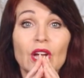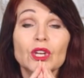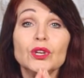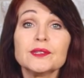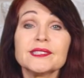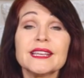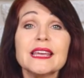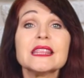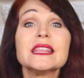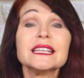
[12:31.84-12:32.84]
You'll
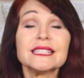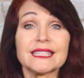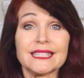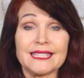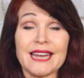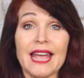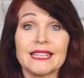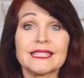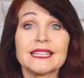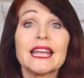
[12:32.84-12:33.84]
see this
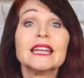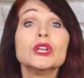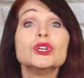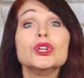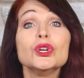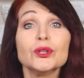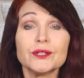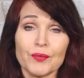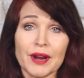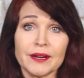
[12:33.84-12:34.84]
stance in a
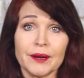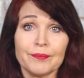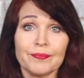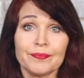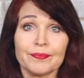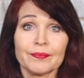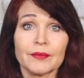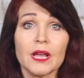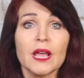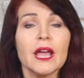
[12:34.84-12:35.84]
Newsreader.
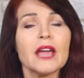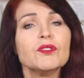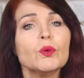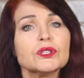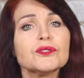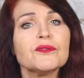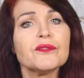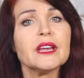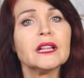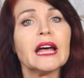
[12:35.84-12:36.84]
If you want to
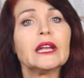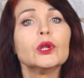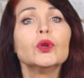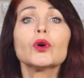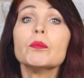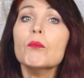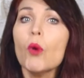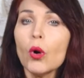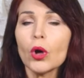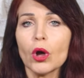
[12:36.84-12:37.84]
feel and look
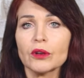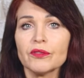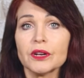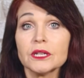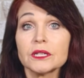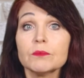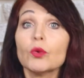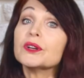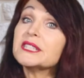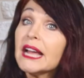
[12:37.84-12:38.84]
more confident,
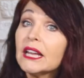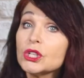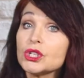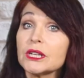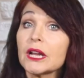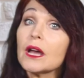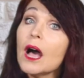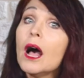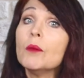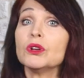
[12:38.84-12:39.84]
more intelligent and
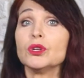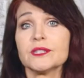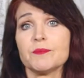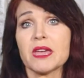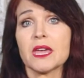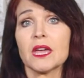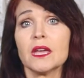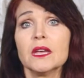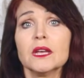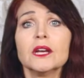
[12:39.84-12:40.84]
calm when you're
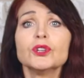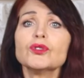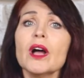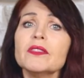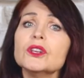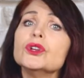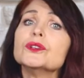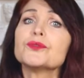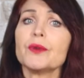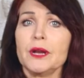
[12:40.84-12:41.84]
speaking, try the
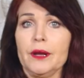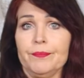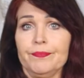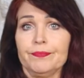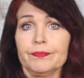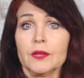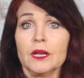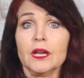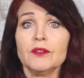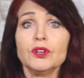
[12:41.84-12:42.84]
Newsreader.
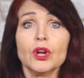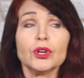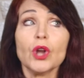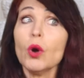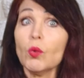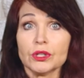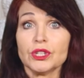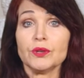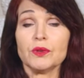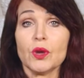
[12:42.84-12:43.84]
If you don't know what
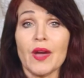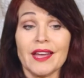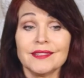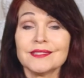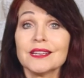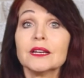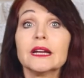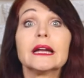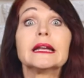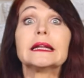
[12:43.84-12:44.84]
to do with your hands,
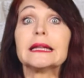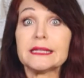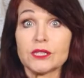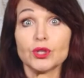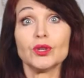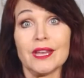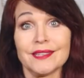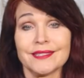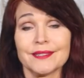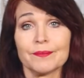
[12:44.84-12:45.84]
at least do
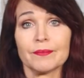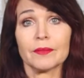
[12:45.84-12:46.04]
this.